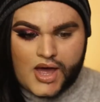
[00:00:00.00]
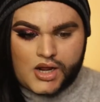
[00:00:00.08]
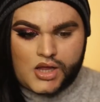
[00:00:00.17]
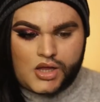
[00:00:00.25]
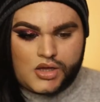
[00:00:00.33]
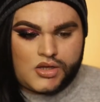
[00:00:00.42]
that
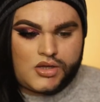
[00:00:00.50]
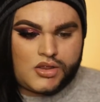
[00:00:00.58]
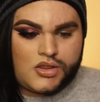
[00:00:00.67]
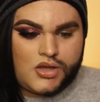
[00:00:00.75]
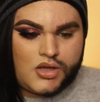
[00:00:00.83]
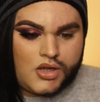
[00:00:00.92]
is
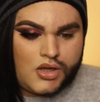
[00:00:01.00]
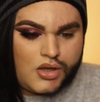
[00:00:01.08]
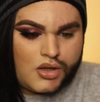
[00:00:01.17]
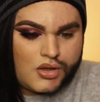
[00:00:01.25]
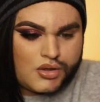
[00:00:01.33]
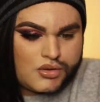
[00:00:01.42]

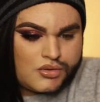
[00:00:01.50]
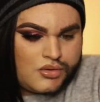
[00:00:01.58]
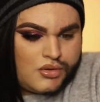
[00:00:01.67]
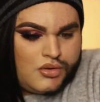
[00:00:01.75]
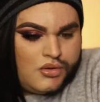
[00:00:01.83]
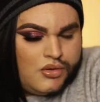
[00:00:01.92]
the
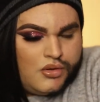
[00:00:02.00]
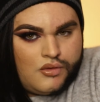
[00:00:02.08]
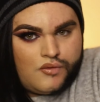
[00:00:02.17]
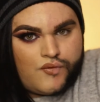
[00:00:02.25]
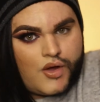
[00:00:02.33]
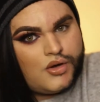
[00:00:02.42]

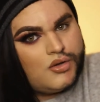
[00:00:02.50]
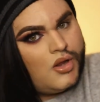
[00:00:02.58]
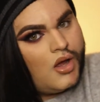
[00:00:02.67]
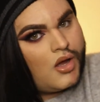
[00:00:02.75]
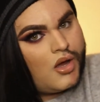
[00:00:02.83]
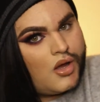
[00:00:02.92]
final
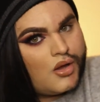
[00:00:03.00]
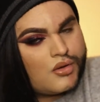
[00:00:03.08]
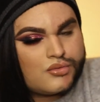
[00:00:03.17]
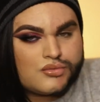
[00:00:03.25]
look.